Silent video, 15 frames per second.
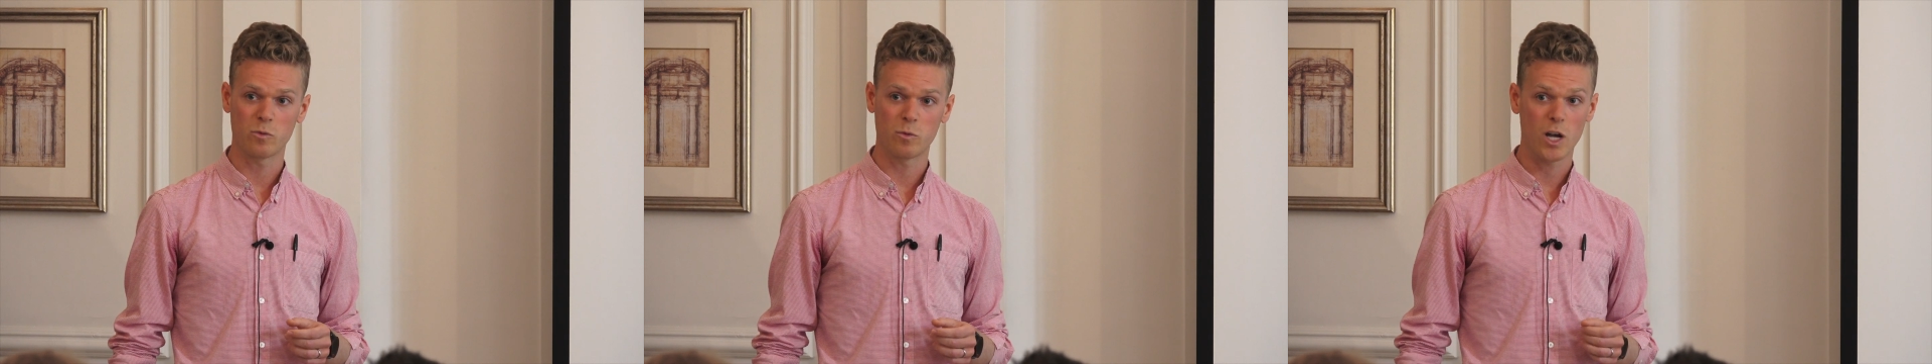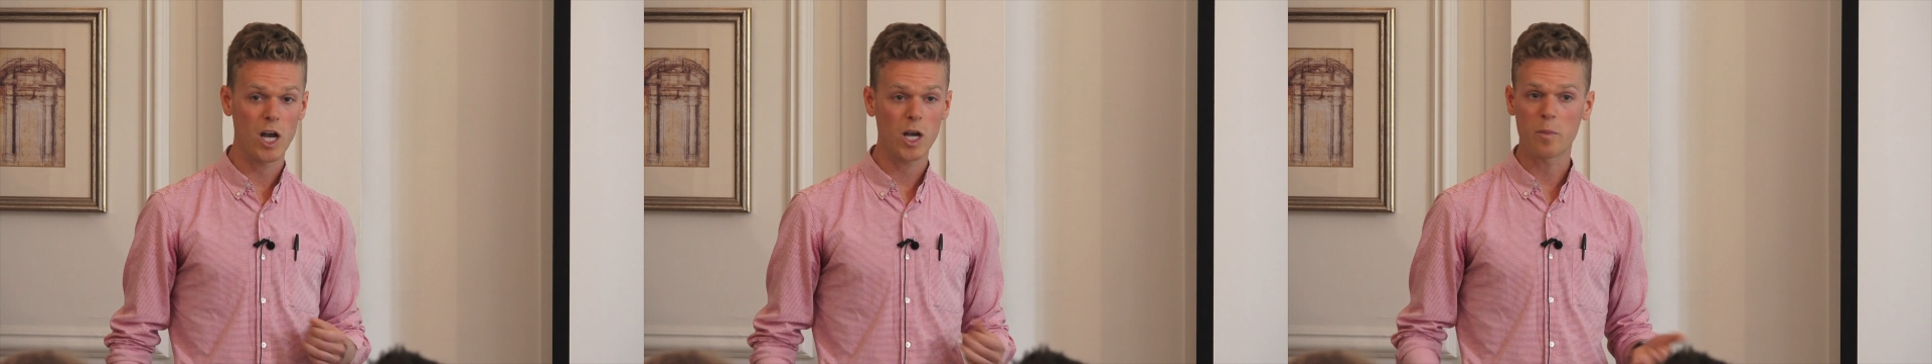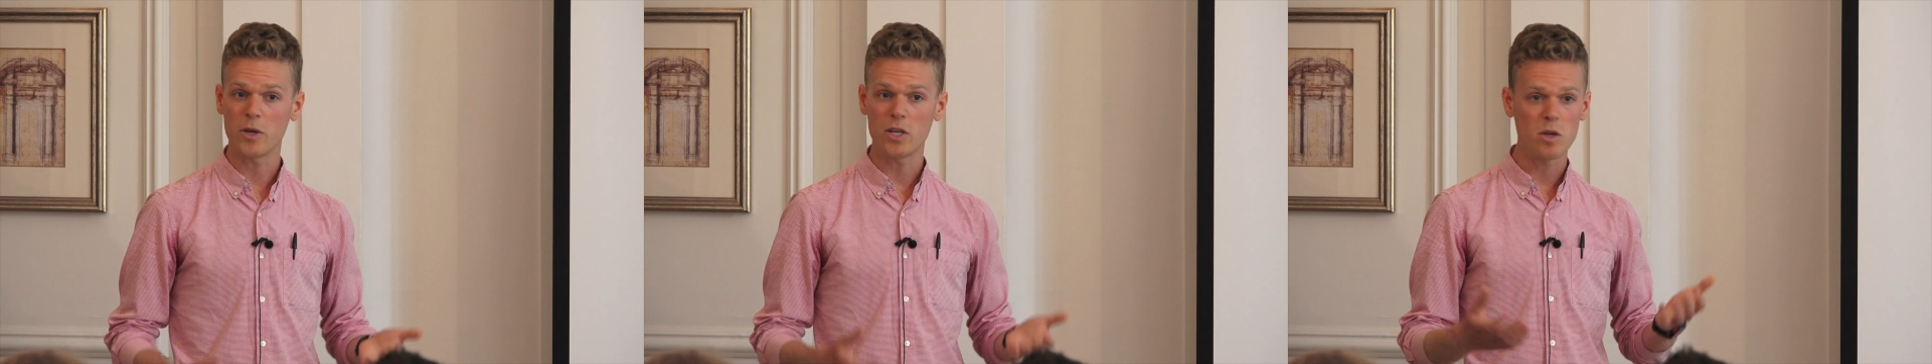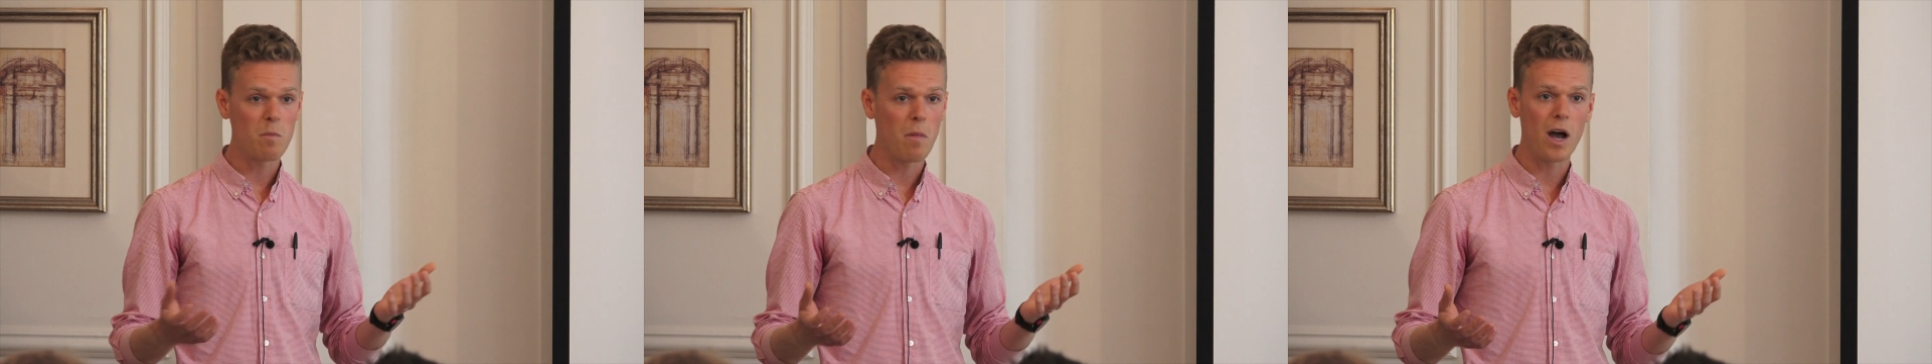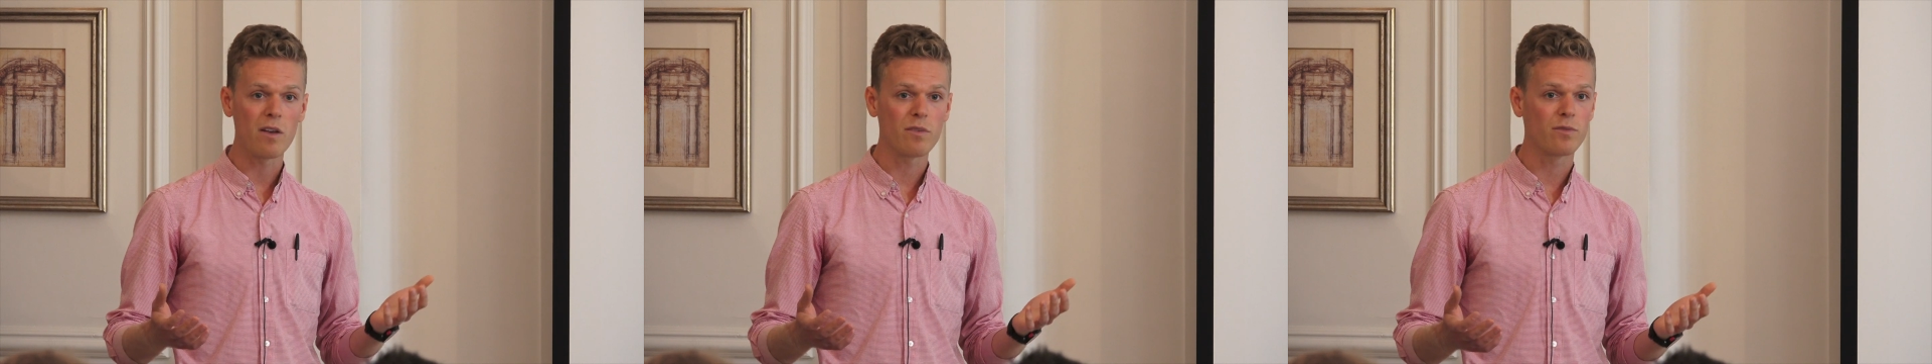to work, but you
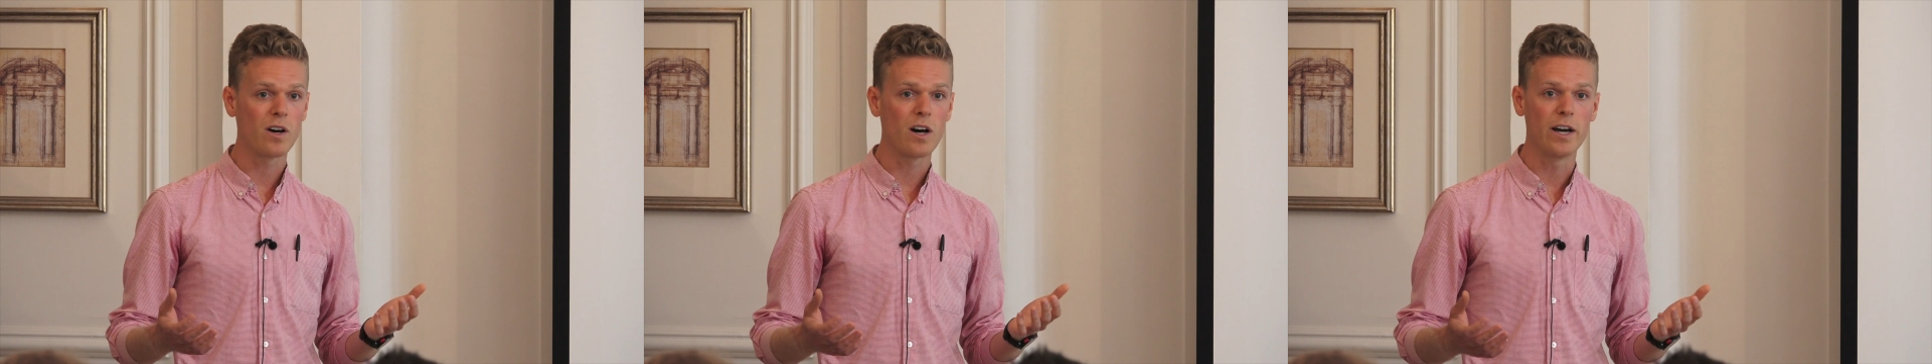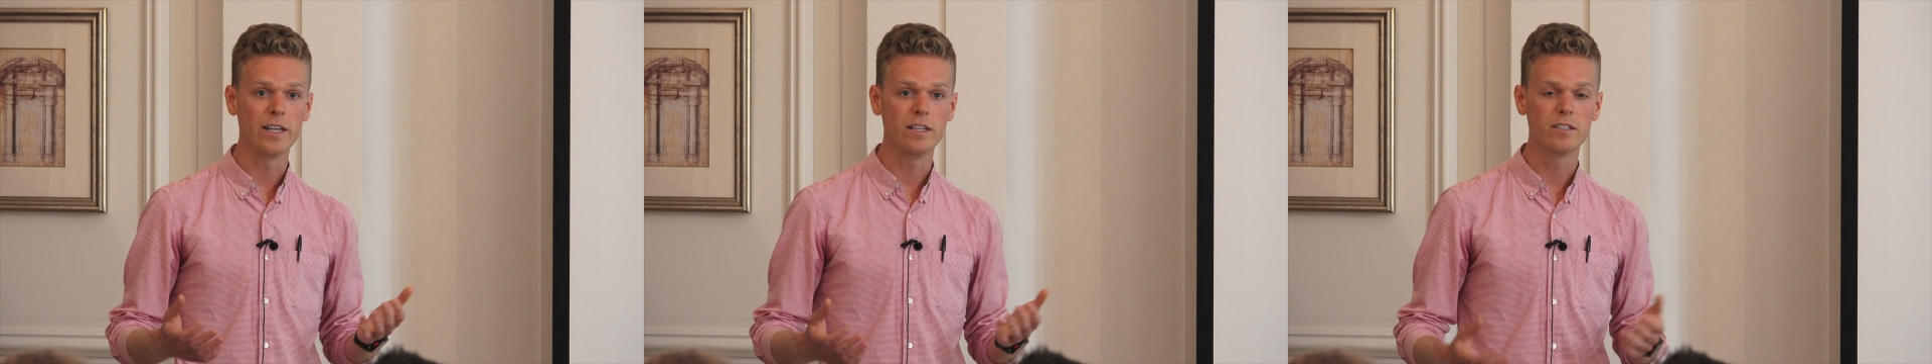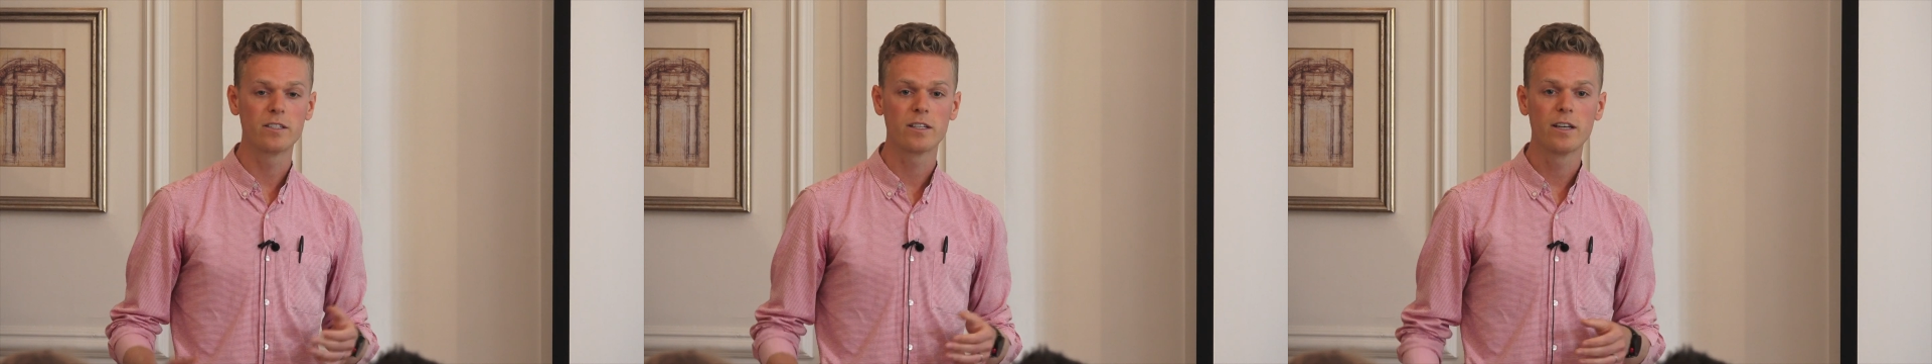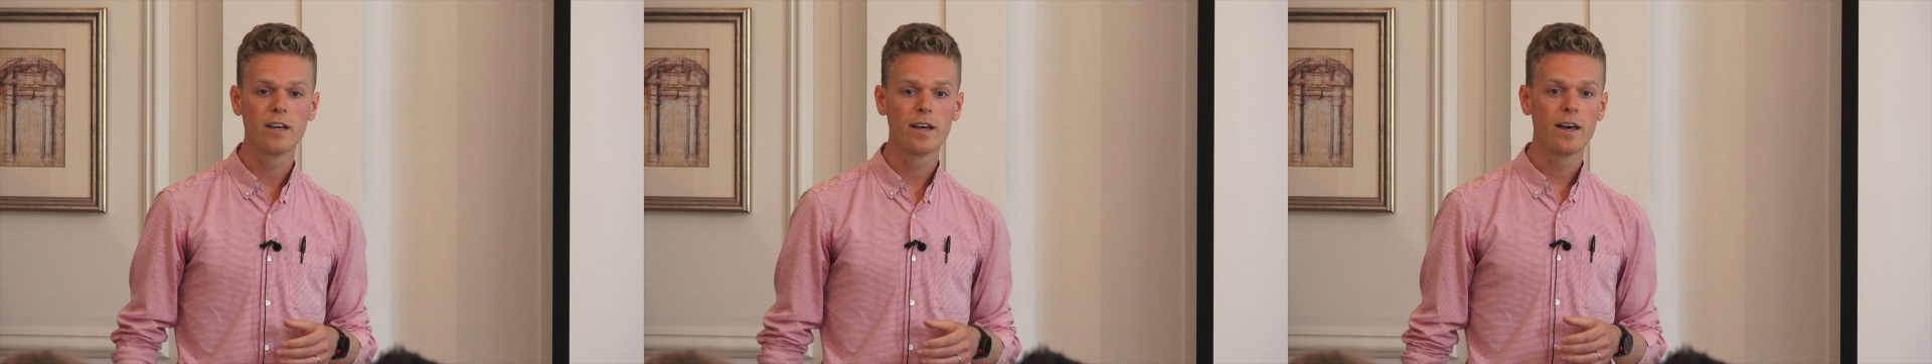might find